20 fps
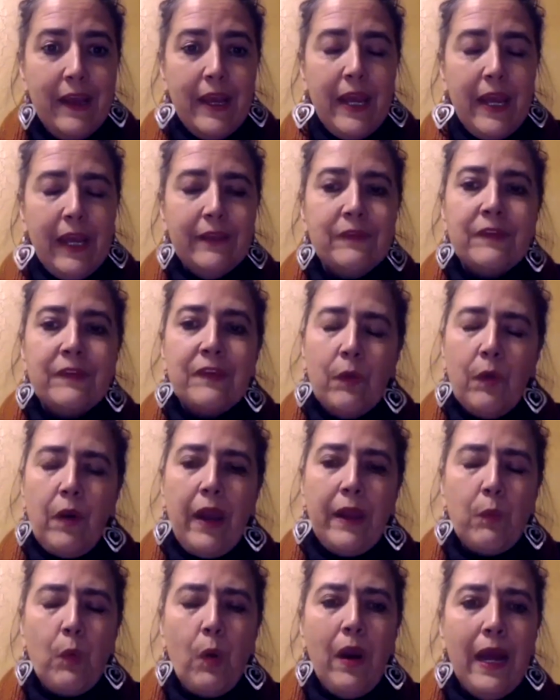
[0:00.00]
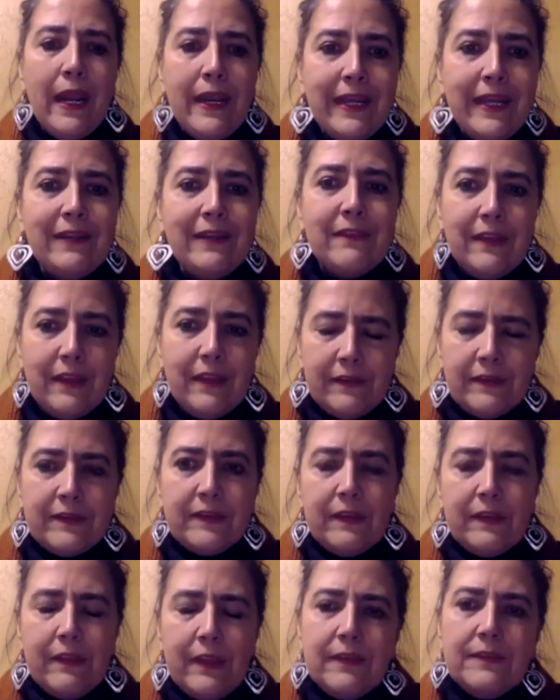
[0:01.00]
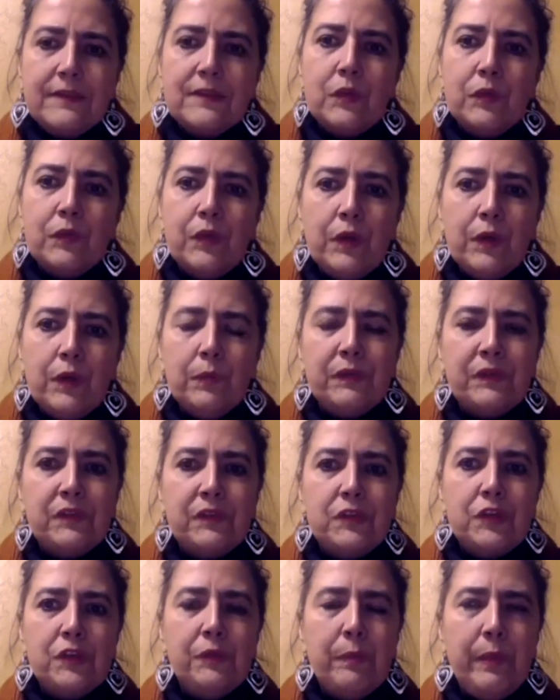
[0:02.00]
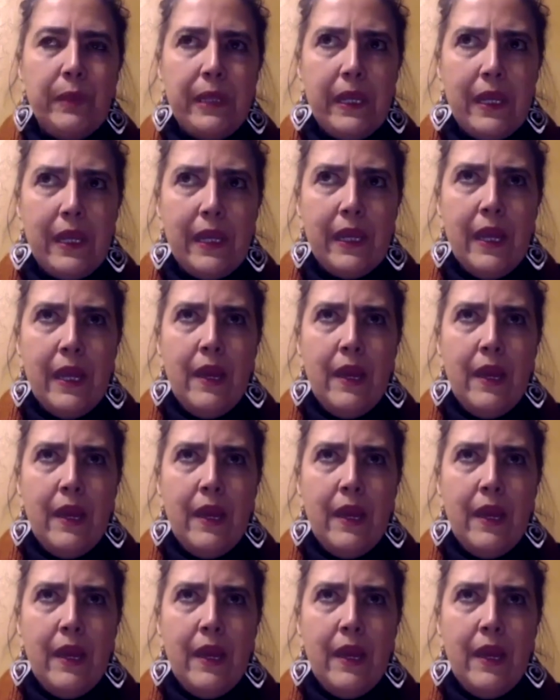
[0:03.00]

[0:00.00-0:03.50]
And so I wanted these groups to be